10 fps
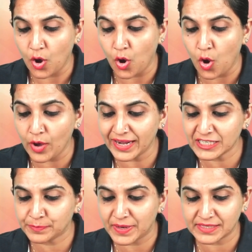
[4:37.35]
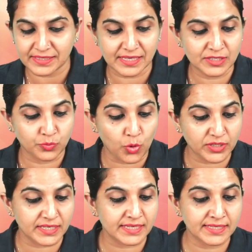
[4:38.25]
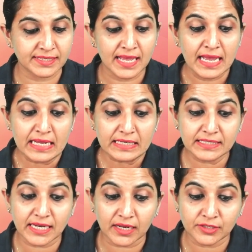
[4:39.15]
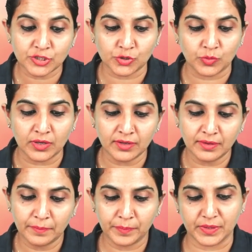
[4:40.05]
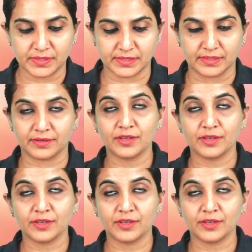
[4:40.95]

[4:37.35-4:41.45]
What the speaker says: or expresses what is done to a person.